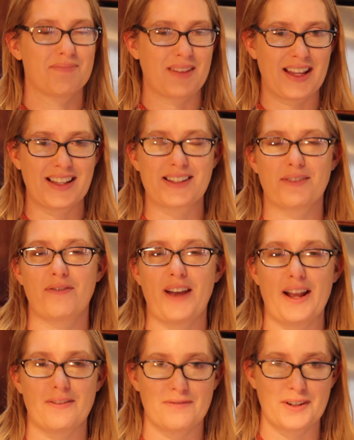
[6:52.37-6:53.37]
it's a
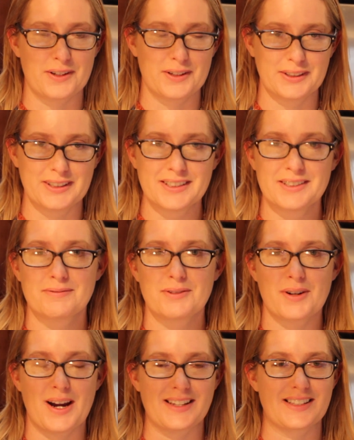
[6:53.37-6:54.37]
fat-filled
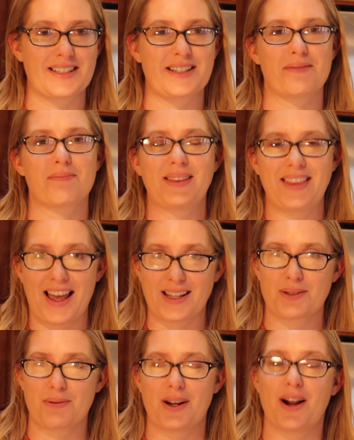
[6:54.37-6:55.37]
crust, but
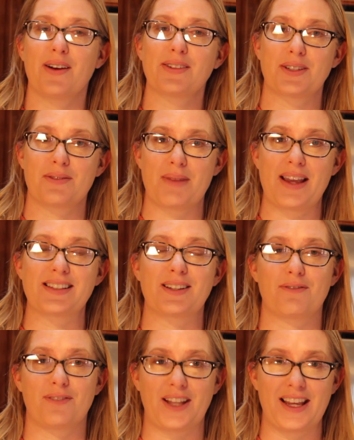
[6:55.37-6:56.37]
that's what also makes
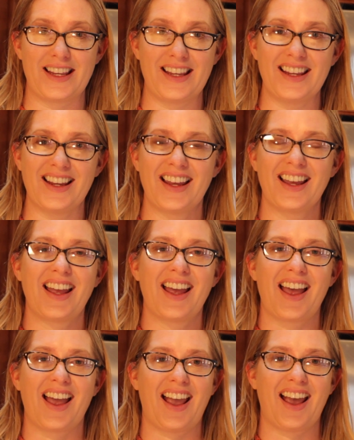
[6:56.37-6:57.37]
it flaky.
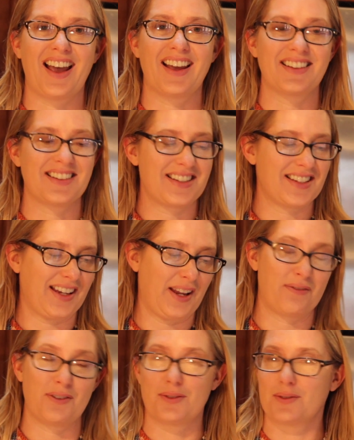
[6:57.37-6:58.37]
And
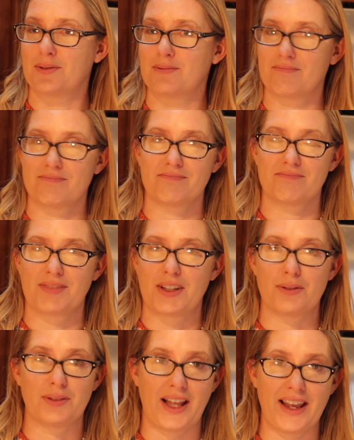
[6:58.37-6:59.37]
if you
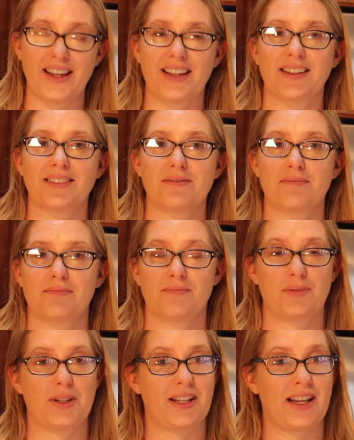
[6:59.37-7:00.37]
like
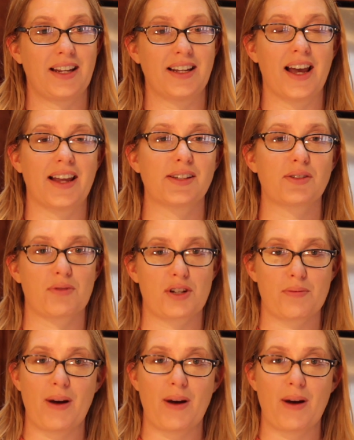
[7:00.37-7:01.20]
really nice rich